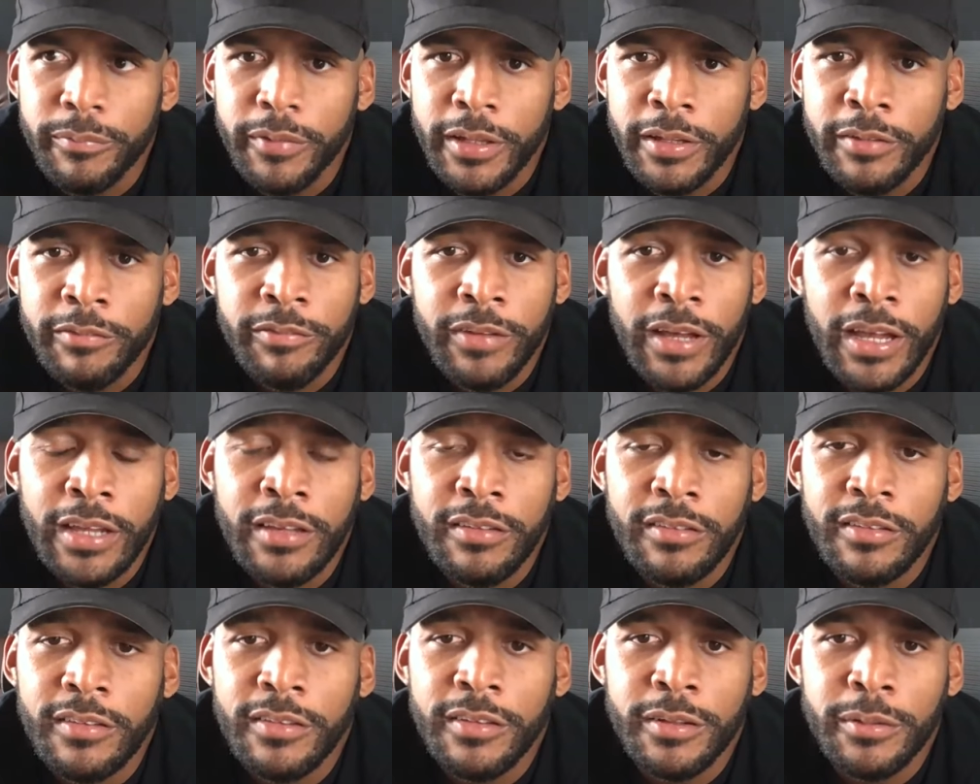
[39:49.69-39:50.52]

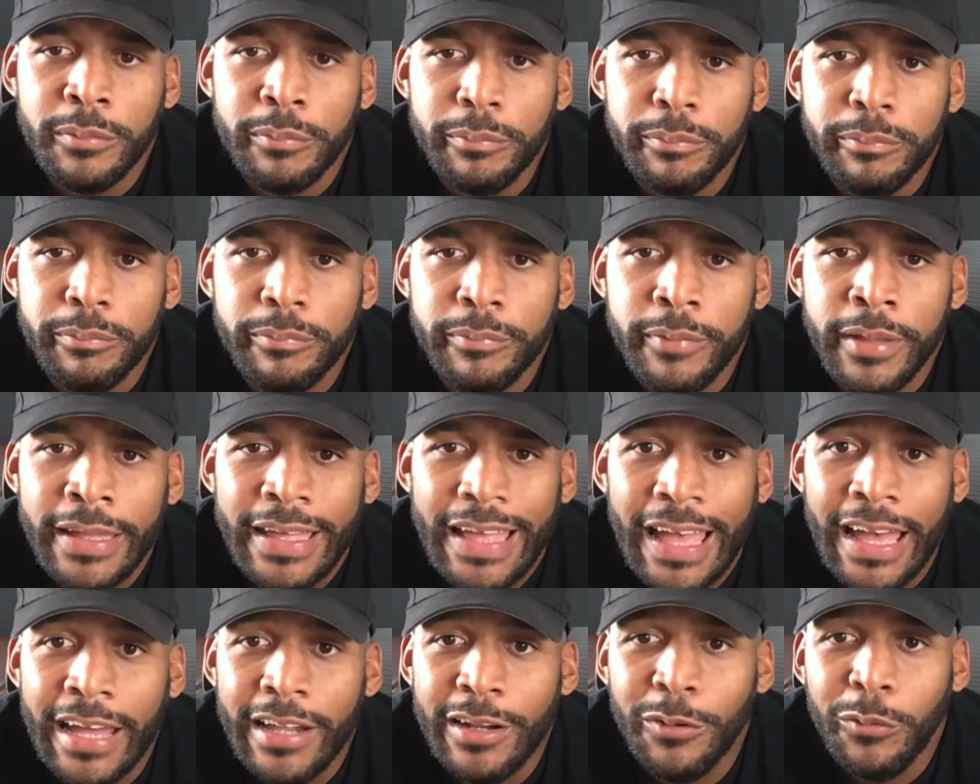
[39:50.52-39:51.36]
advising them.
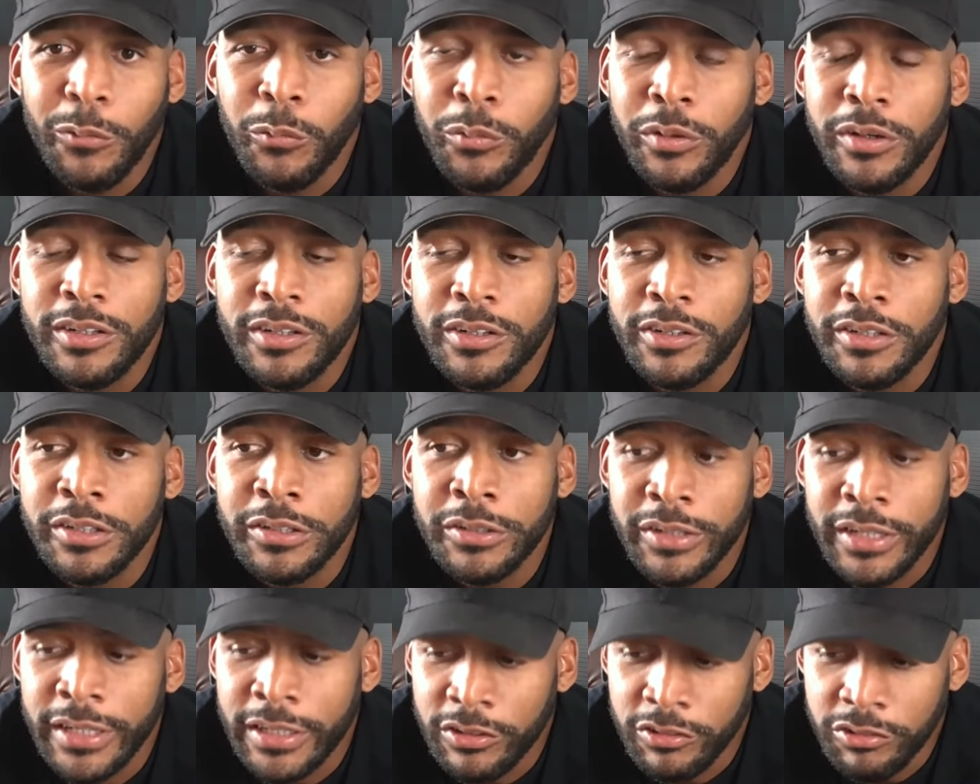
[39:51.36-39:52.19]
Like, I don't want to
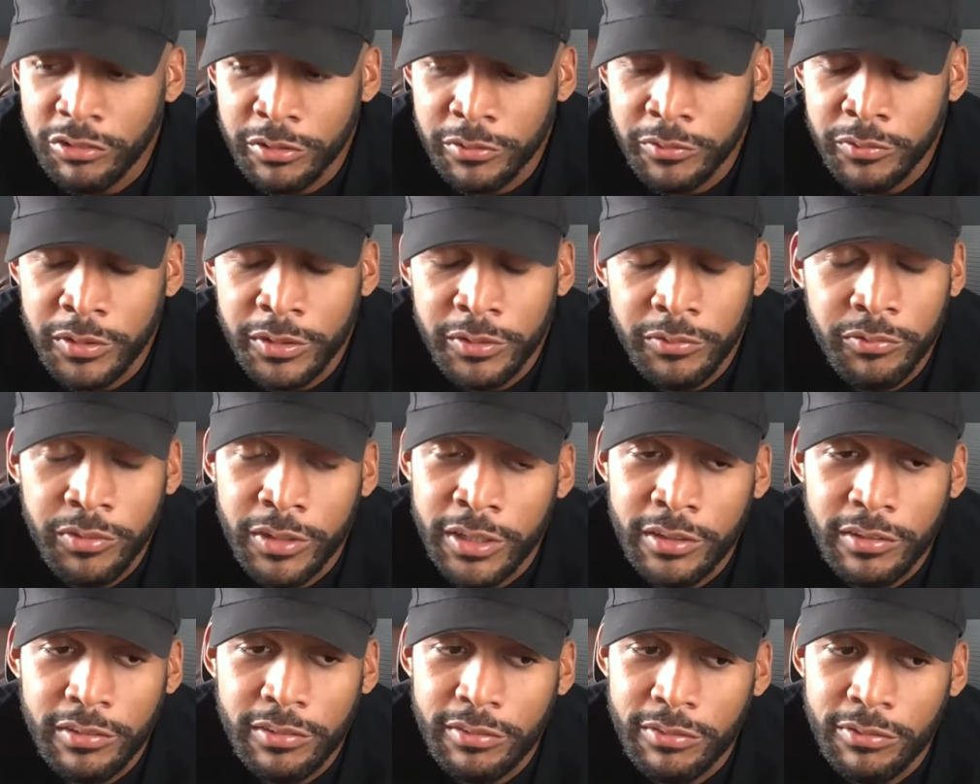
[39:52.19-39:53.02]
do extra
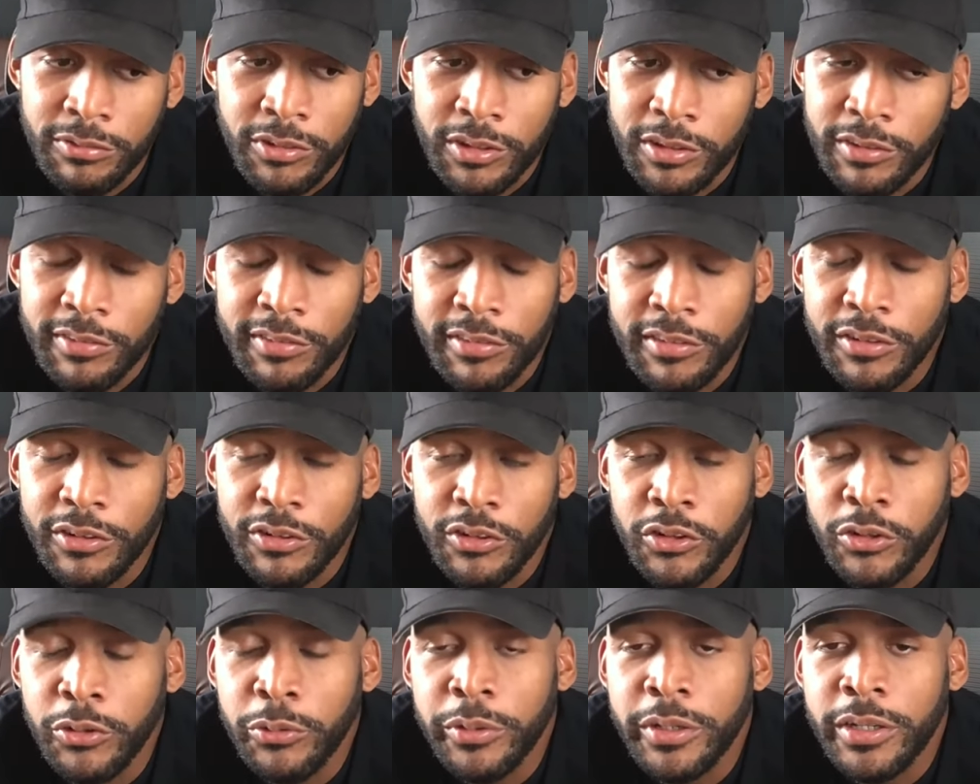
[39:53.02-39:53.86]
VFX just to
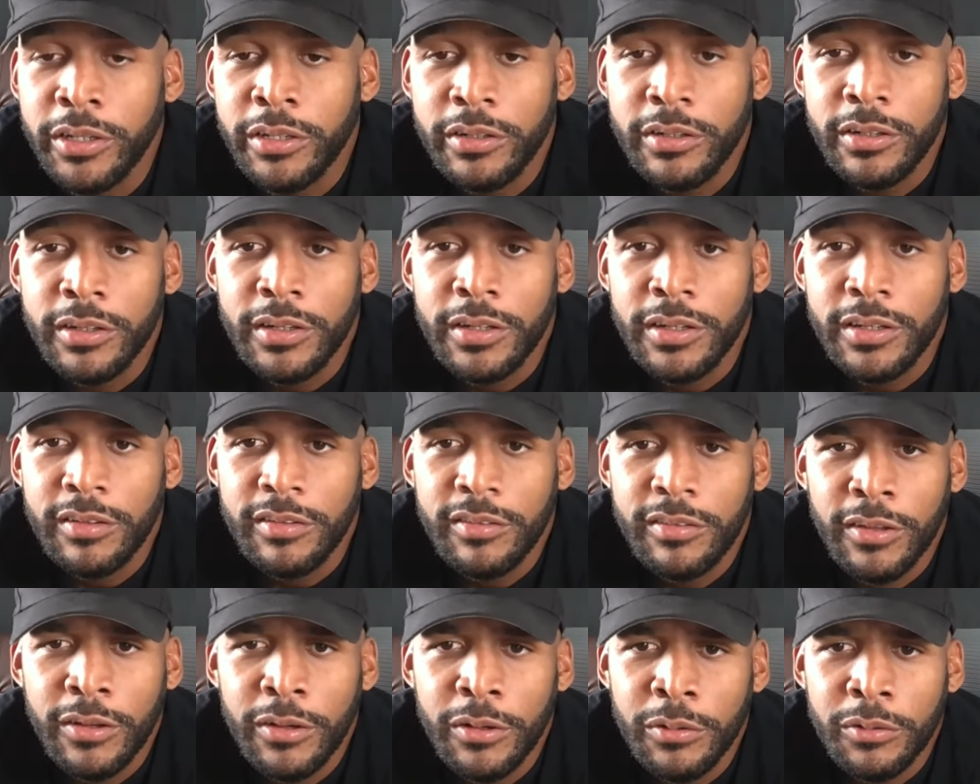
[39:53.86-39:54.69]
do it.
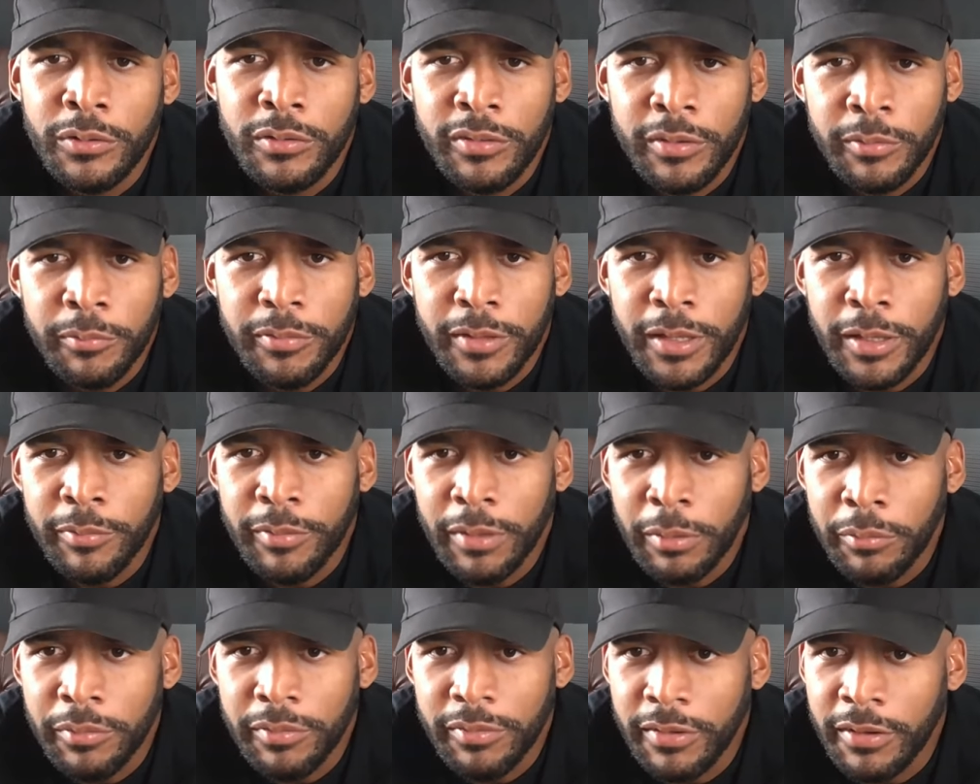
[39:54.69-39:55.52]
So sometimes
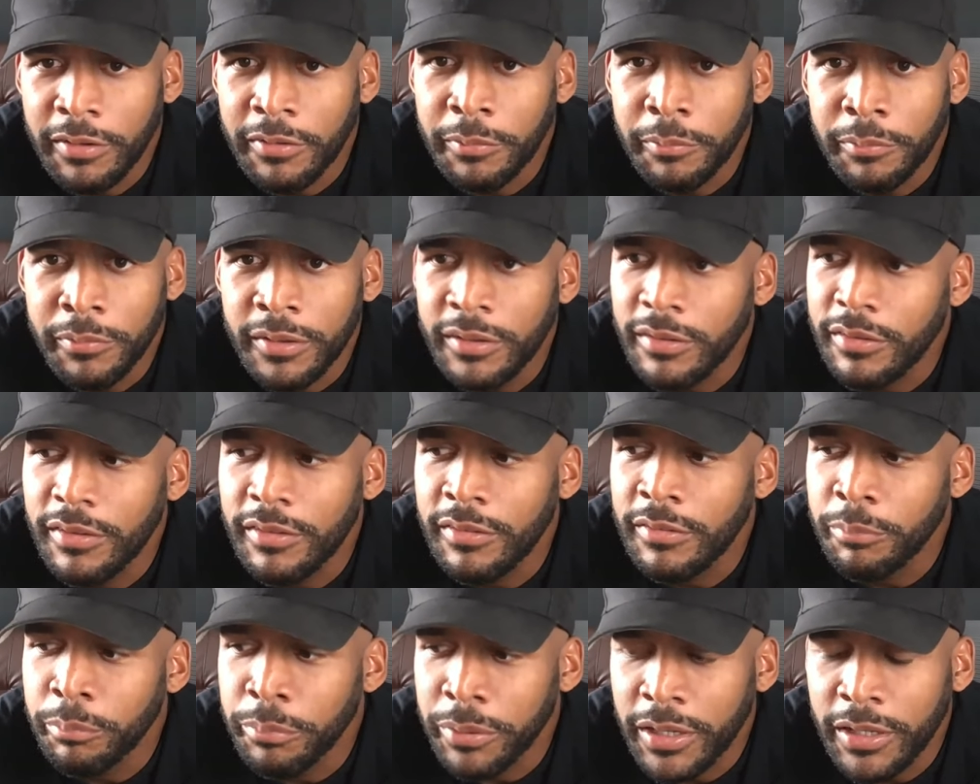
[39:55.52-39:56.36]
I would tell them, this
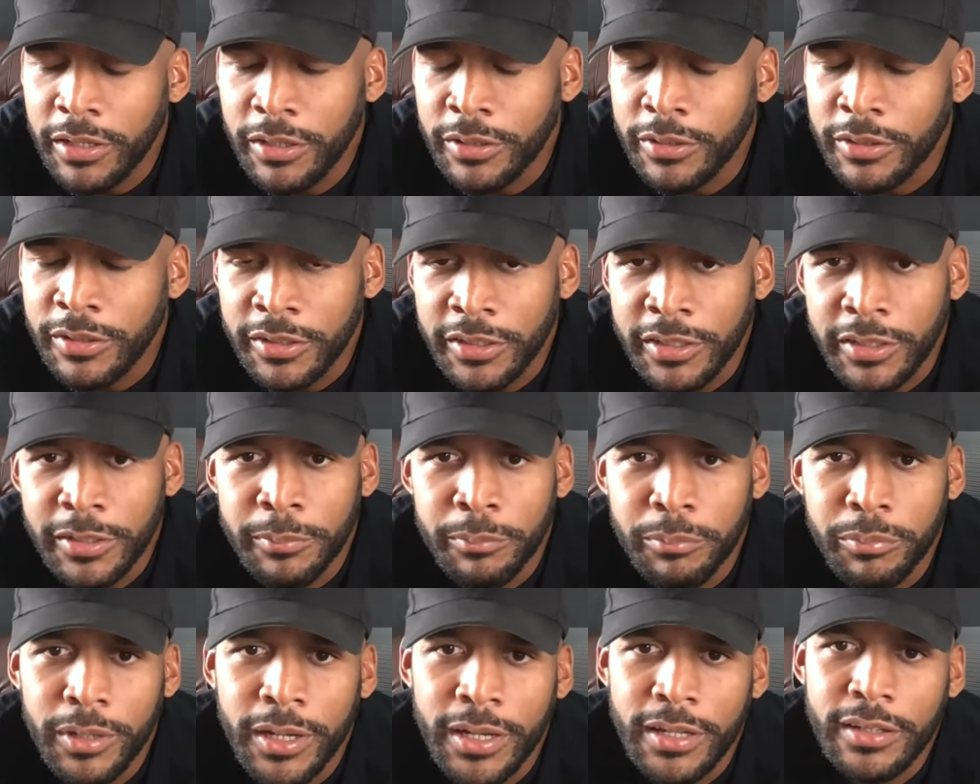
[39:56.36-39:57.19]
is better
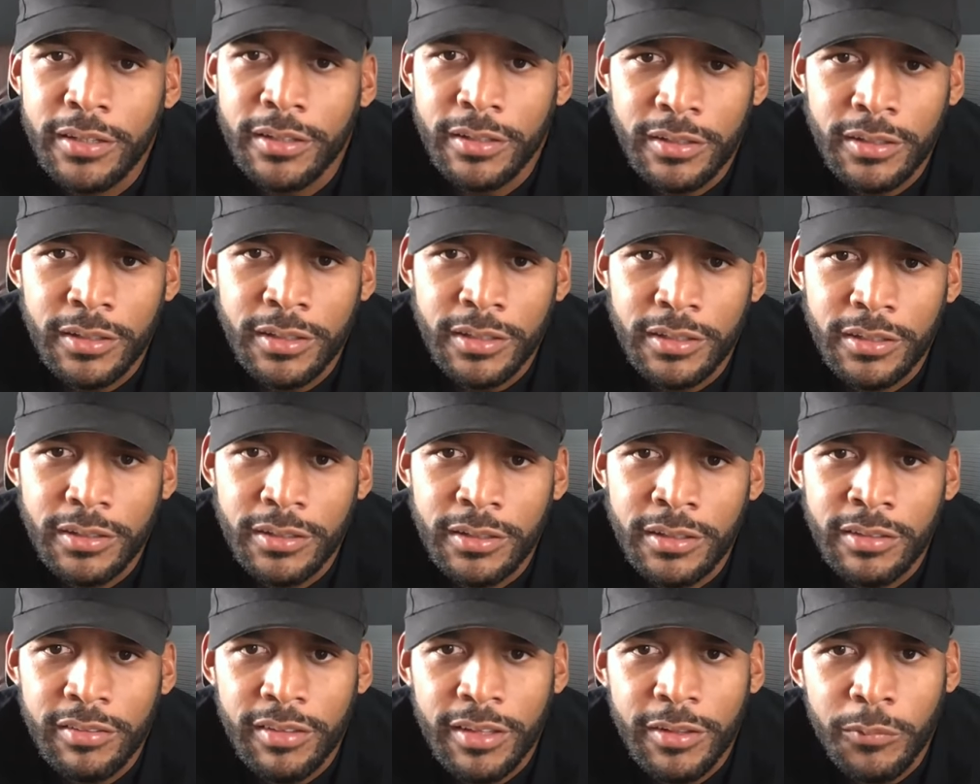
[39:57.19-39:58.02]
done practically.
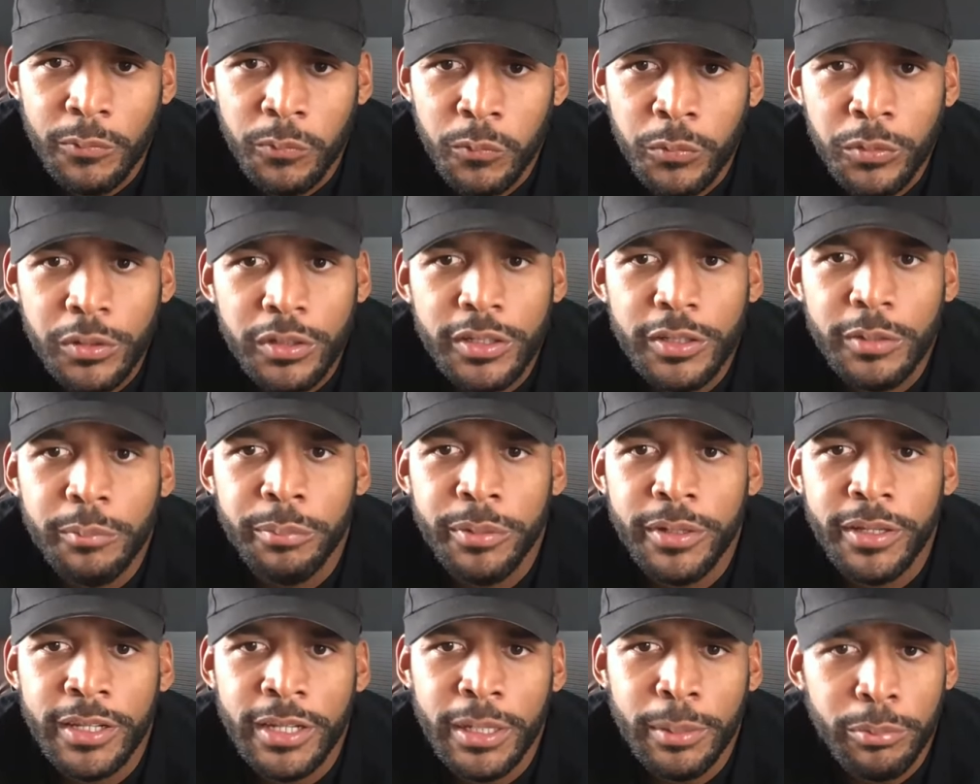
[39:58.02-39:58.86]
It's like really
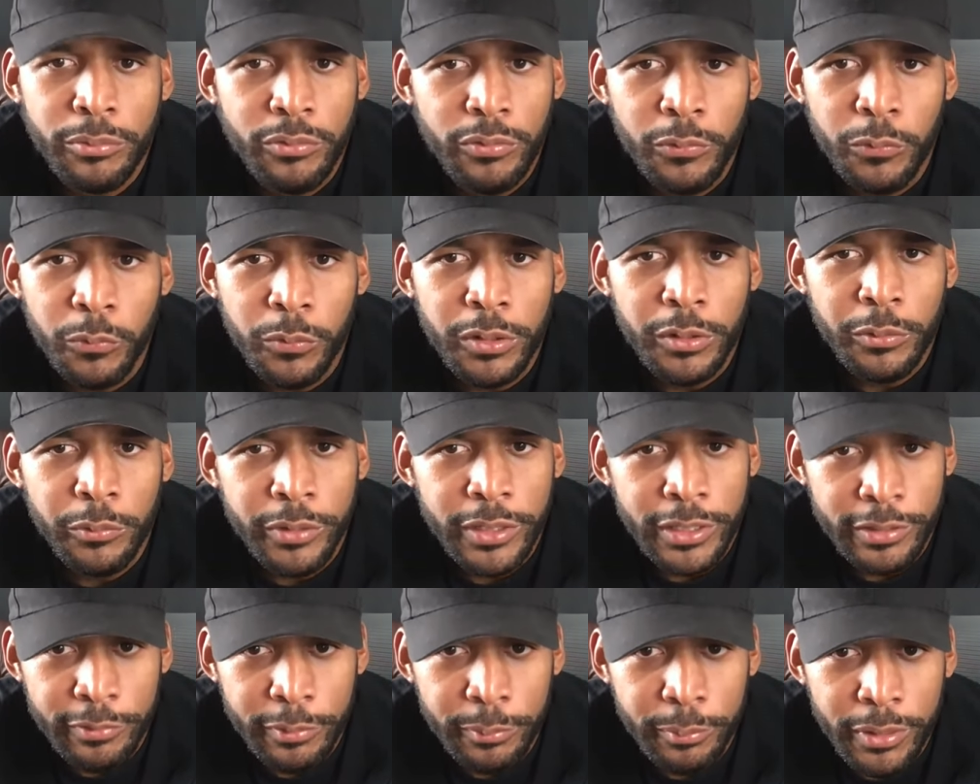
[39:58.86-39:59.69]
being able to work
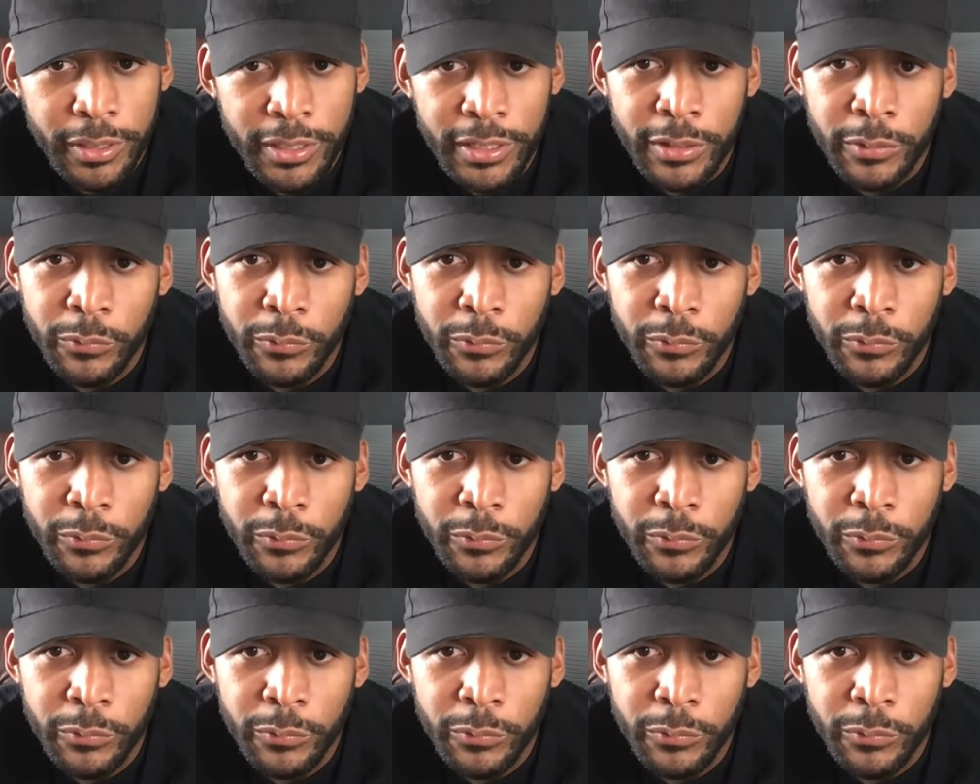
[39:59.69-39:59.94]
with everybody